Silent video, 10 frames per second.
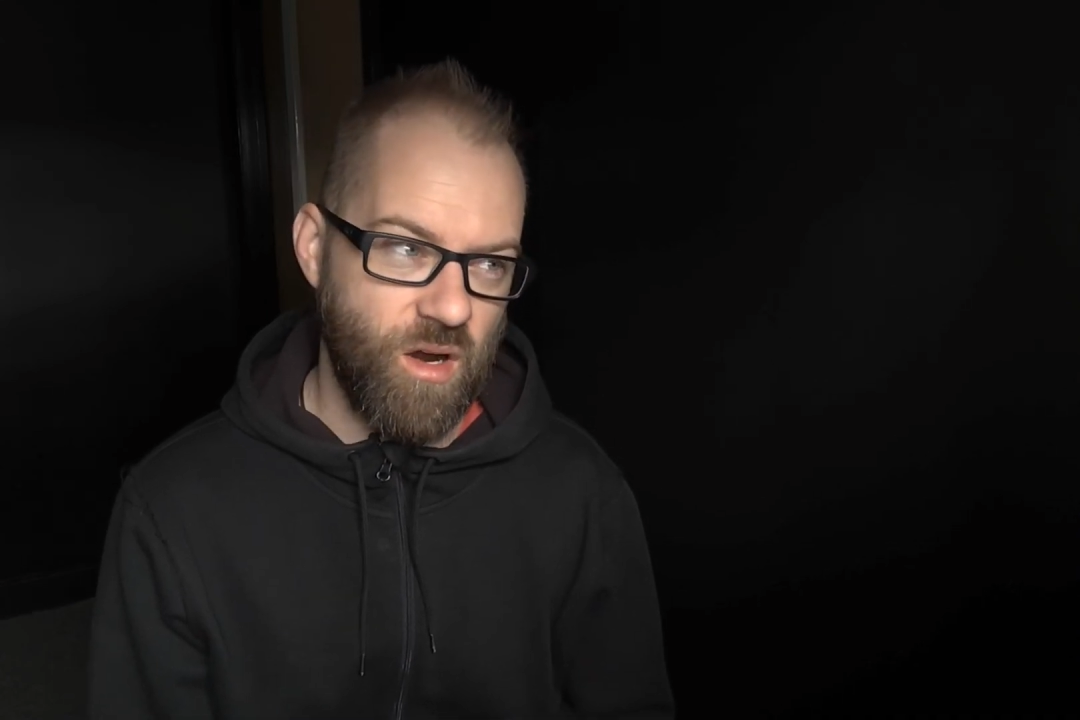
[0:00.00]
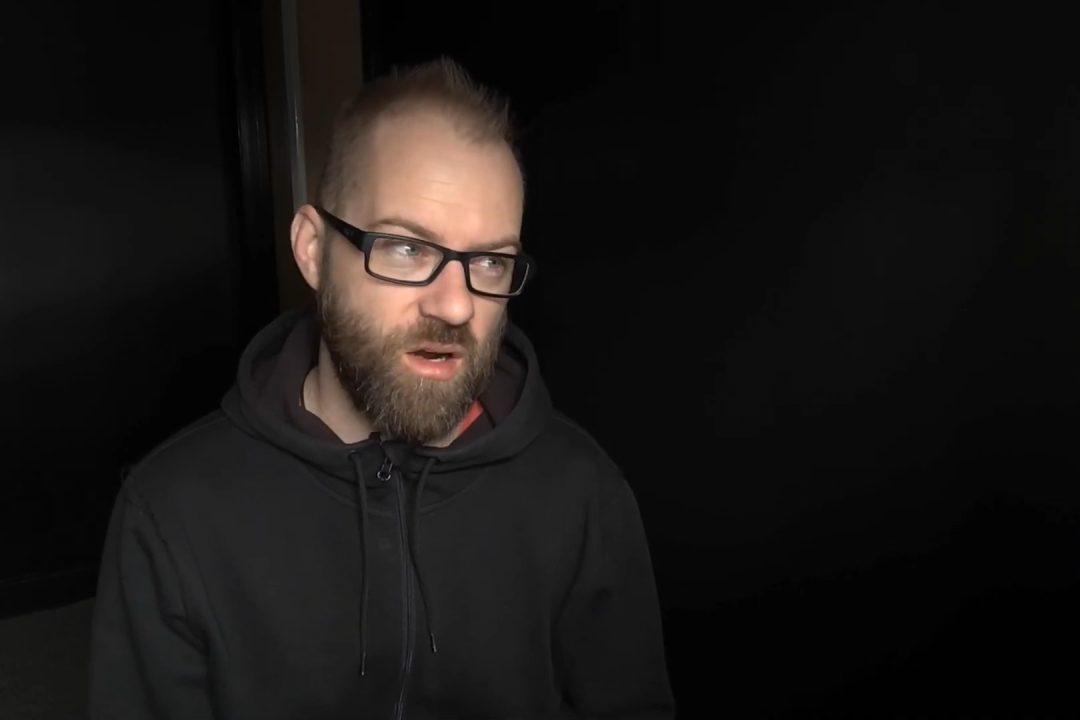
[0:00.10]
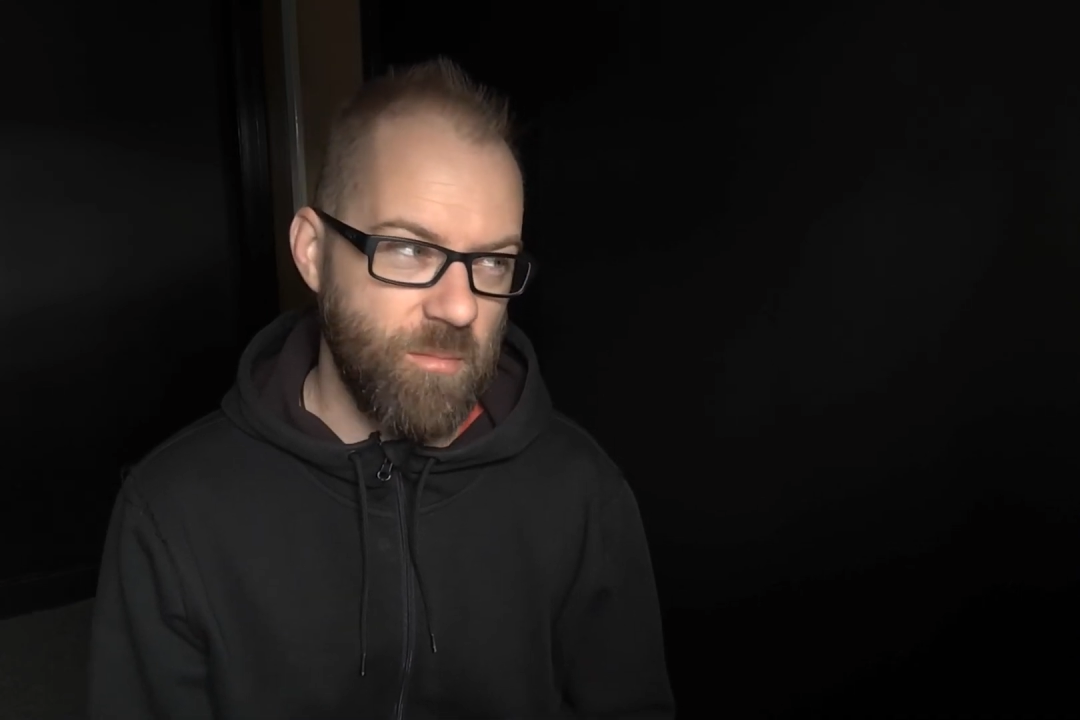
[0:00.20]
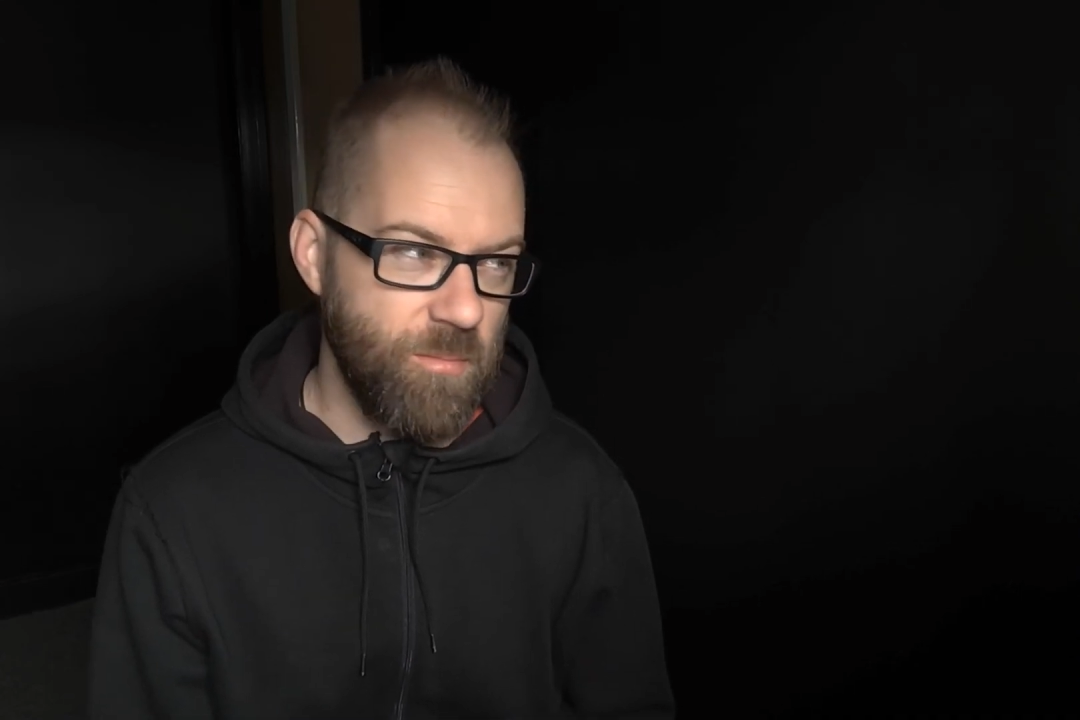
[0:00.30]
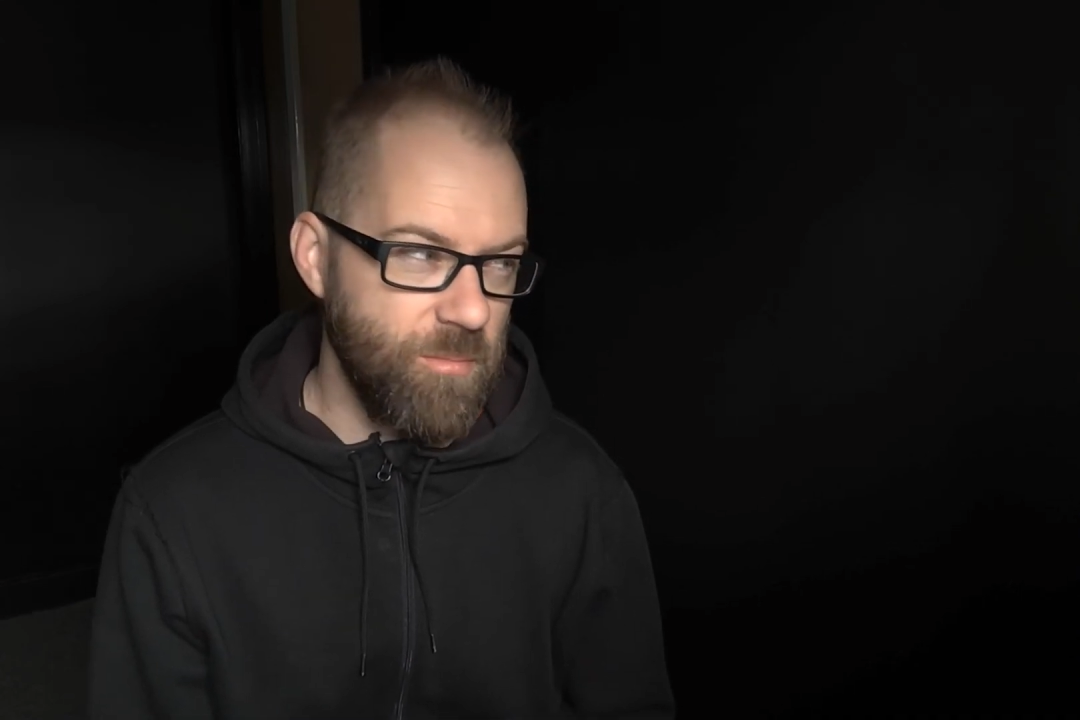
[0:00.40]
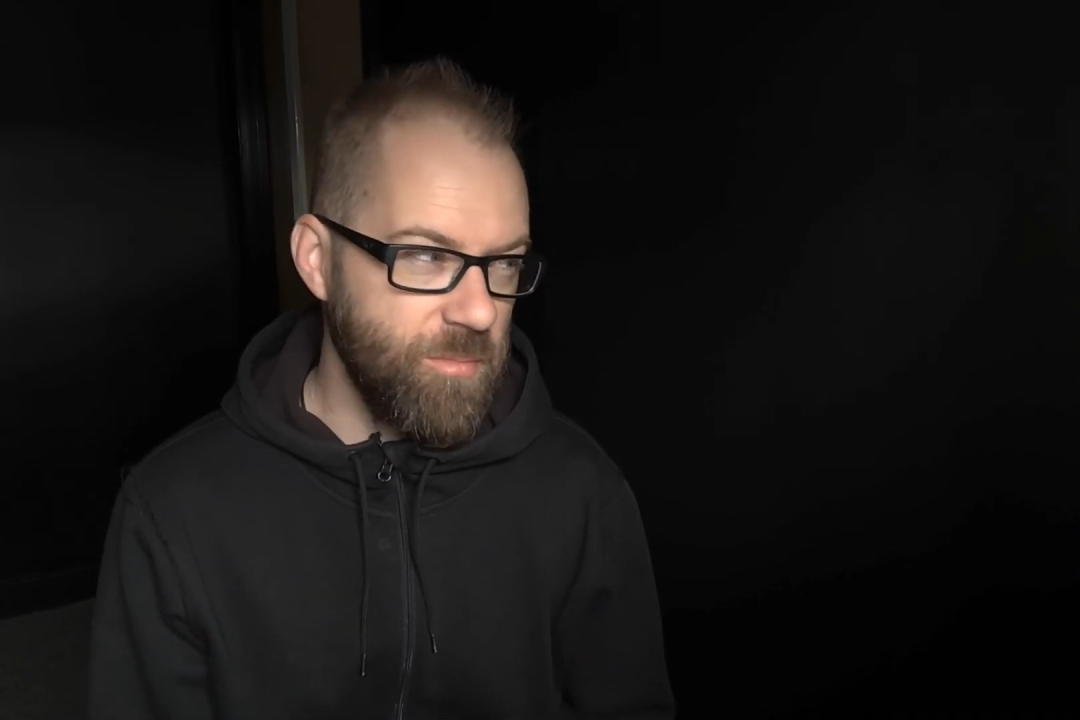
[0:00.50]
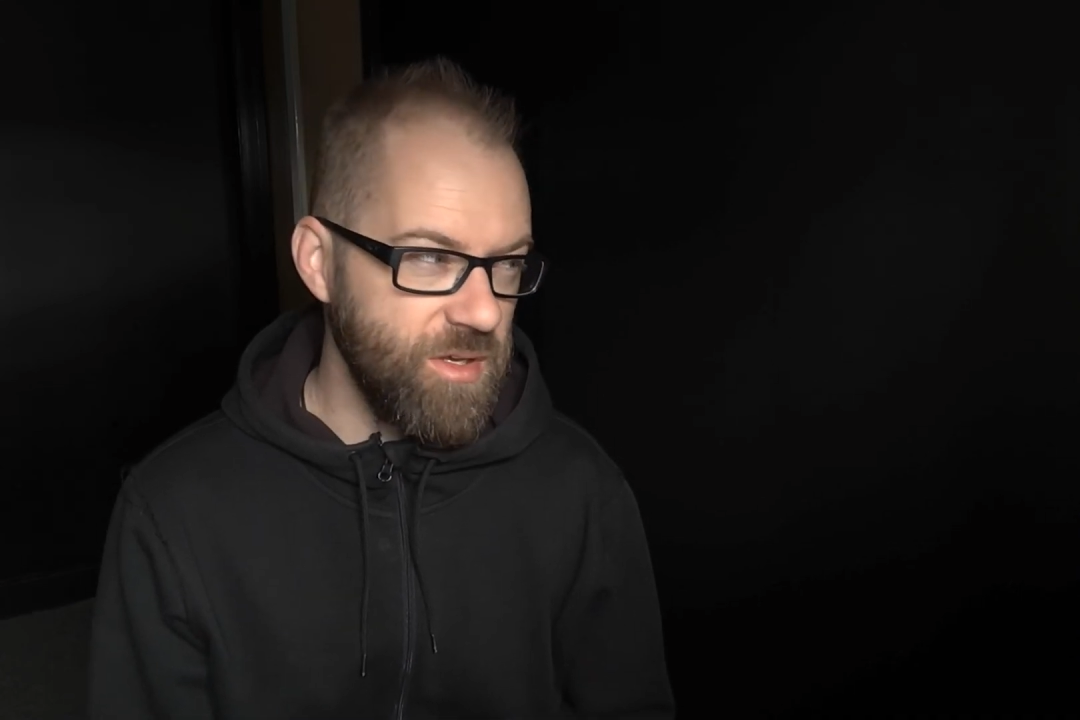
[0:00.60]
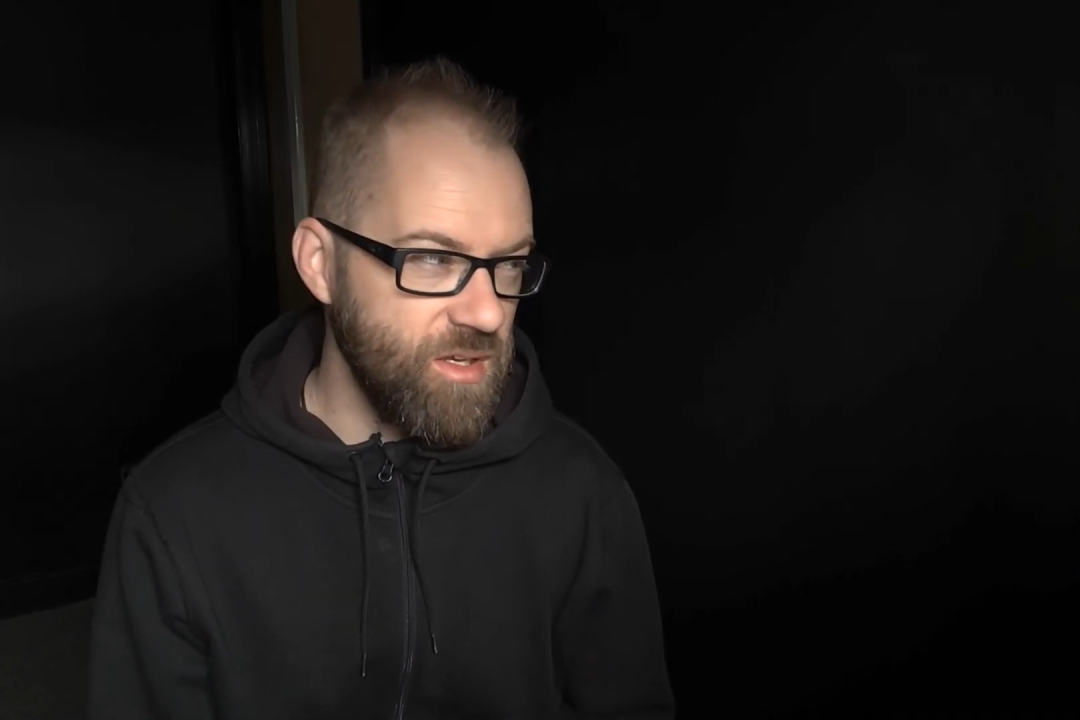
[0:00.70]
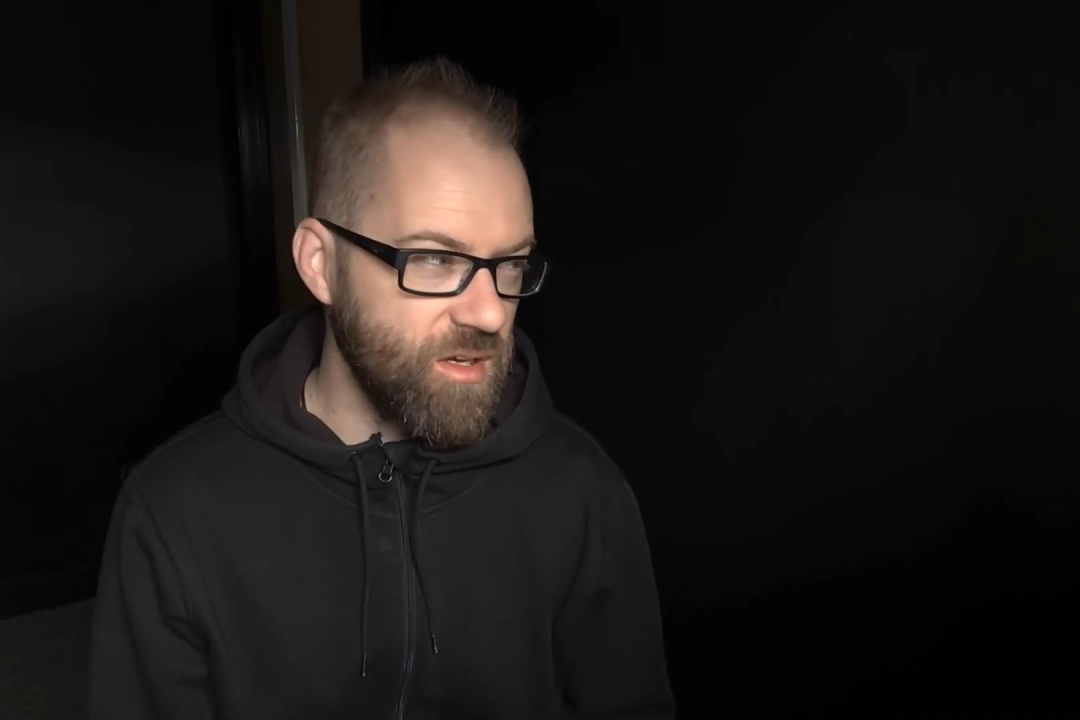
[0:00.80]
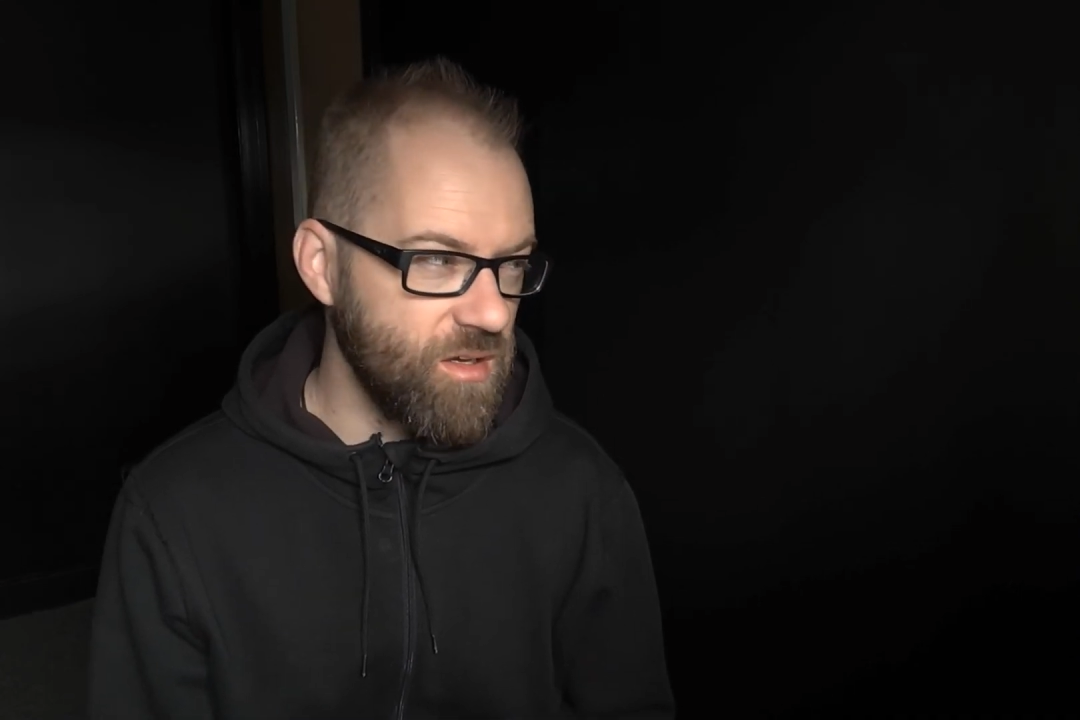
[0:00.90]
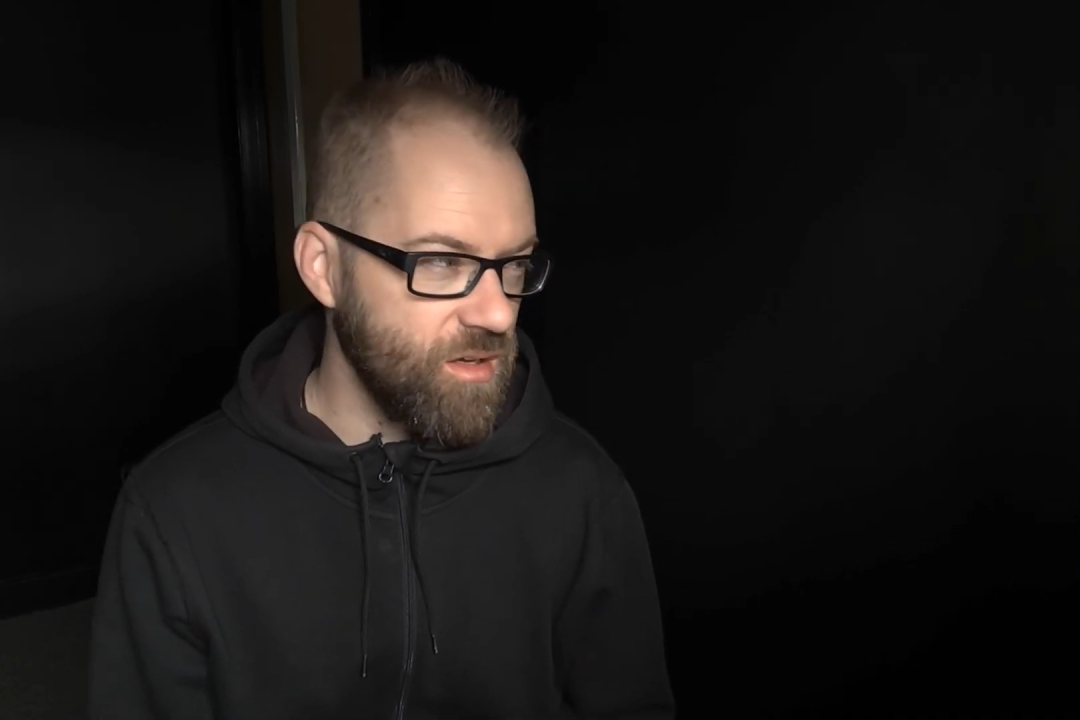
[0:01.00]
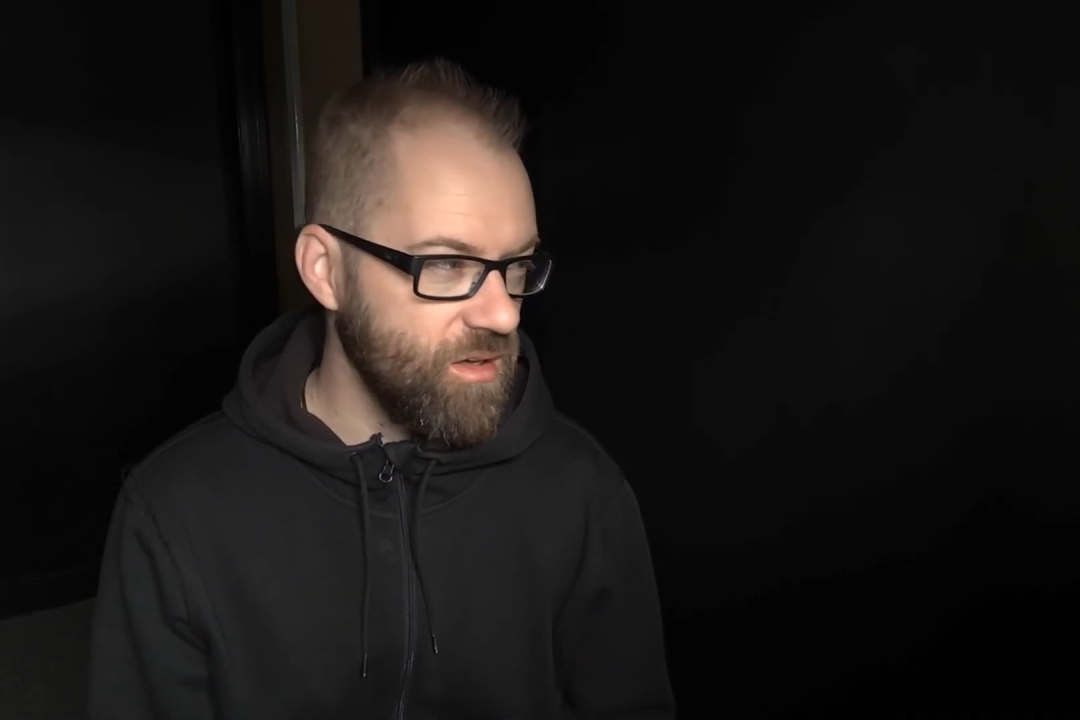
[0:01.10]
are being